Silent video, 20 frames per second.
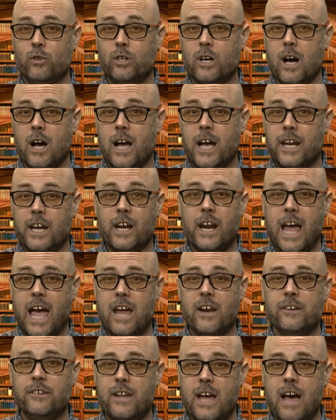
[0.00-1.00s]
guide on how
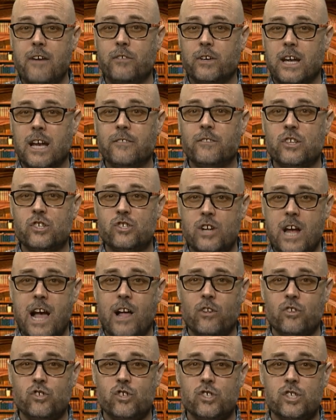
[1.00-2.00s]
to navigate the
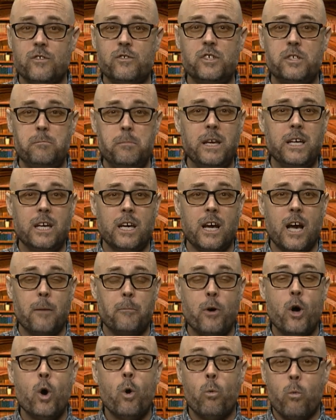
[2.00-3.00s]
challenges of speaking up
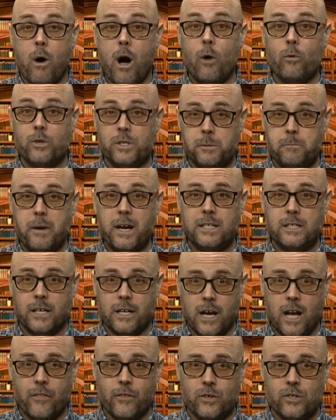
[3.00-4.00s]
while respecting
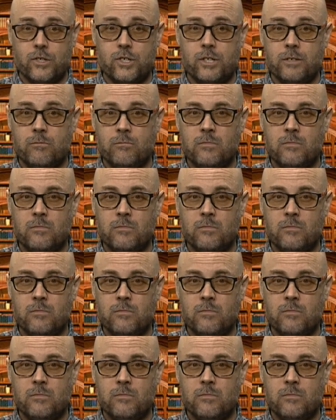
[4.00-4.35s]
others.